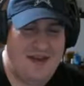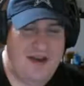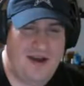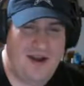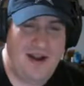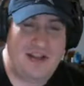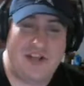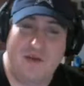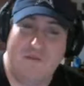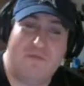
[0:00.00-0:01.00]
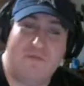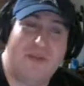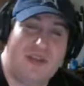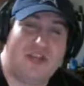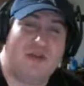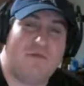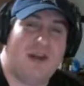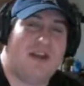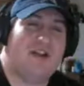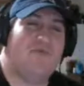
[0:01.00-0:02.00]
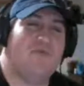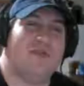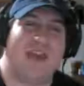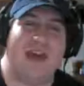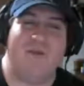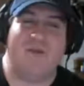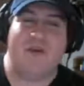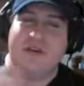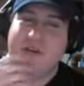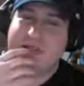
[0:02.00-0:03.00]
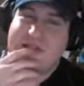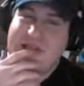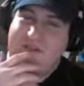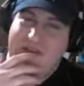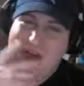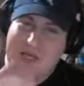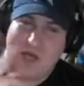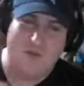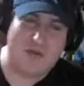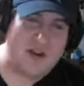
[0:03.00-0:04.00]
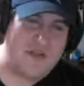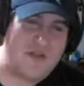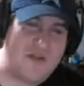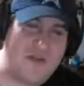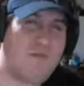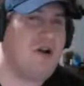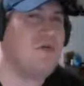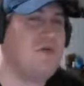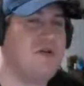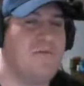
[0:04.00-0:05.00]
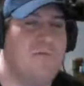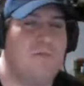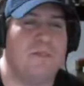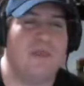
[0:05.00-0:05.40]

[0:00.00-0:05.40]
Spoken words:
All right, Jim. Jim got good with that one. Let's see if he does good with another modern one.